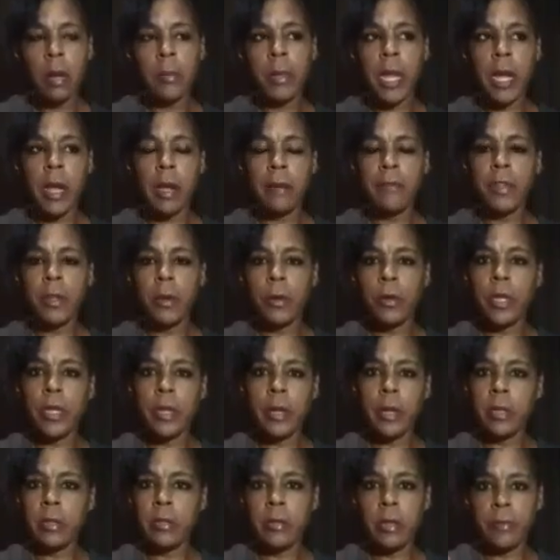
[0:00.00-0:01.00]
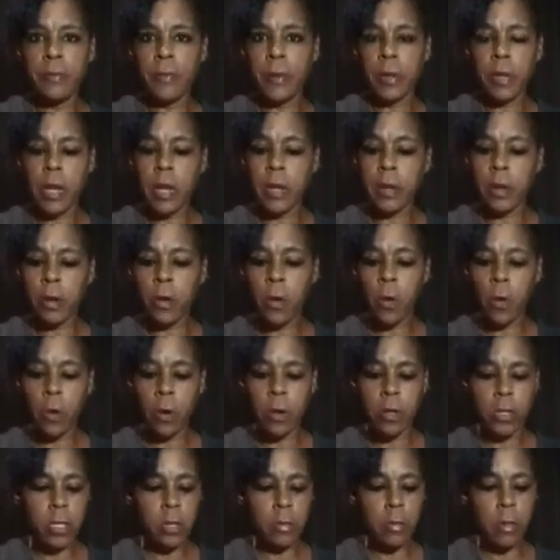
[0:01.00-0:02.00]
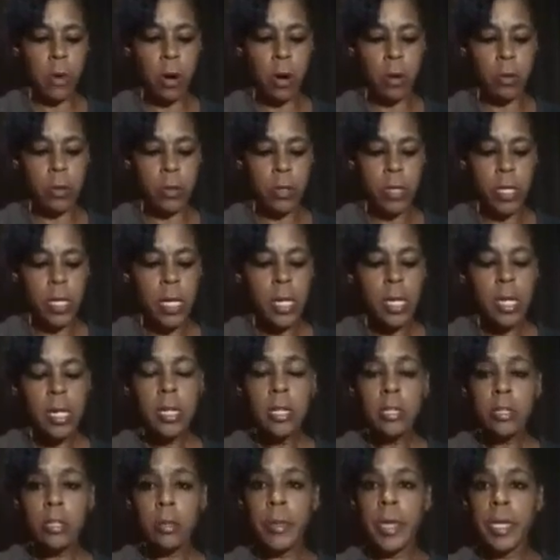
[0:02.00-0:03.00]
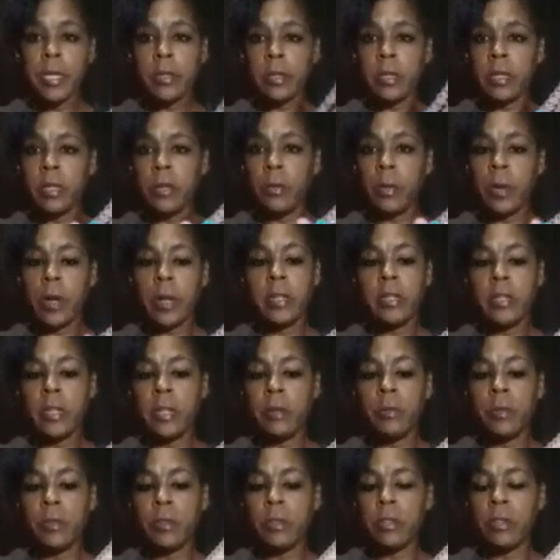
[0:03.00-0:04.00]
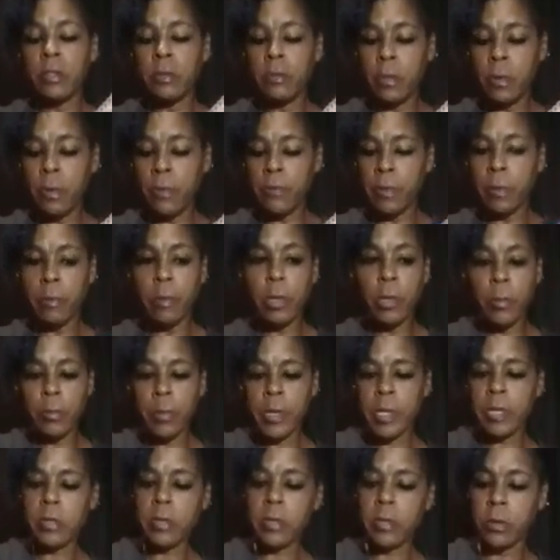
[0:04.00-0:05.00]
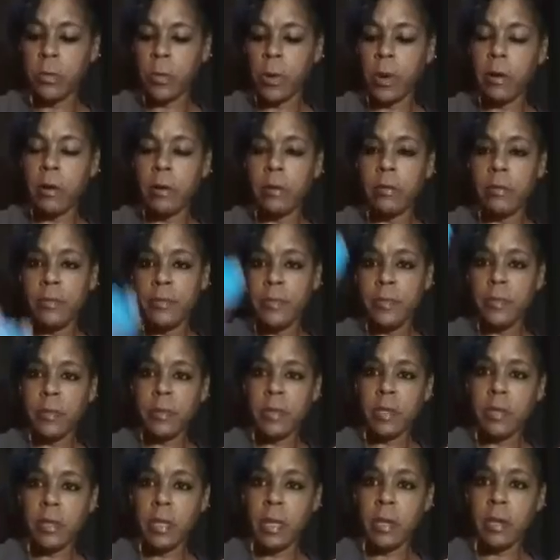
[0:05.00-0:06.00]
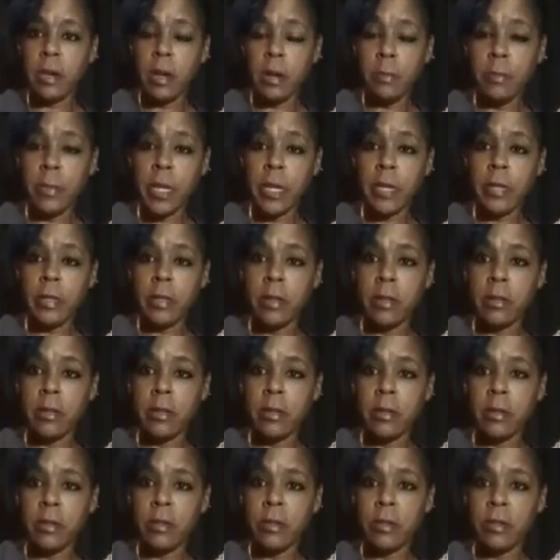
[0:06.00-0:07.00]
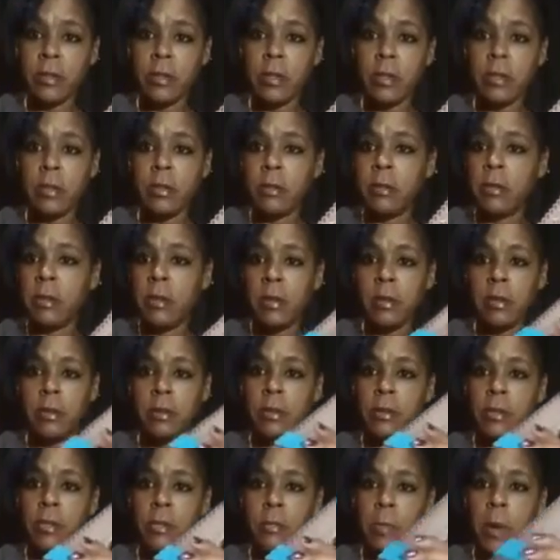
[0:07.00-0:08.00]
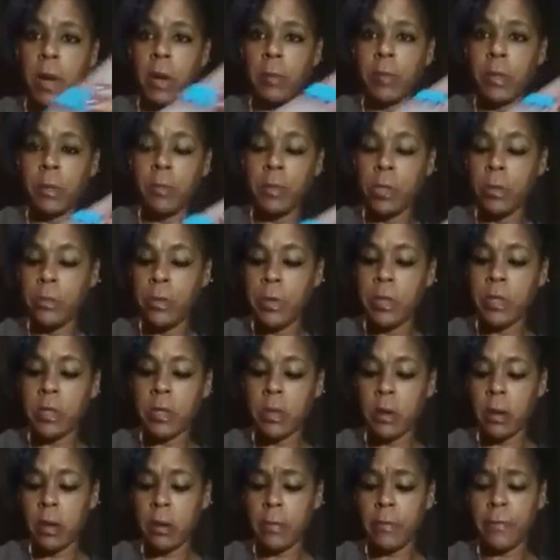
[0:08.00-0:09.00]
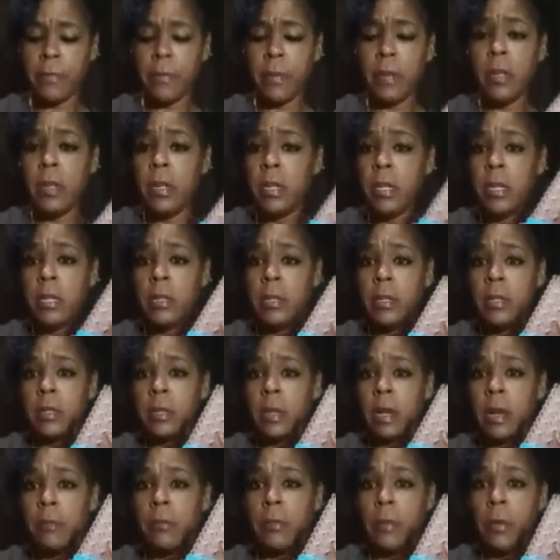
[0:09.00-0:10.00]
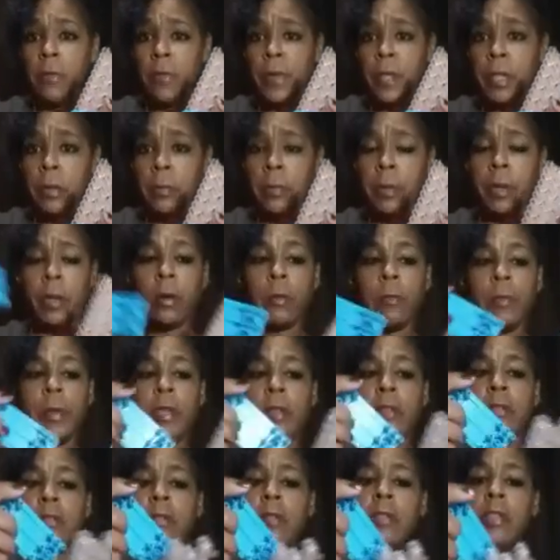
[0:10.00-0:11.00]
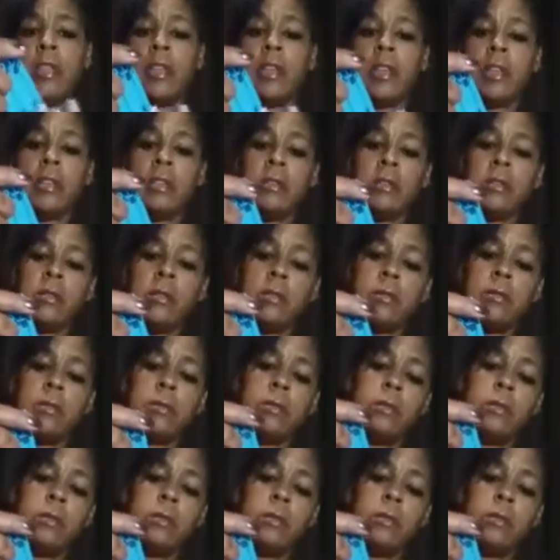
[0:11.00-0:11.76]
I'm going to have to go get a different kind of cord tomorrow. So basically what I did was just move the blue pieces around. They come like this initially. You just pop the blue piece off. I'm moving the bigger piece to the end.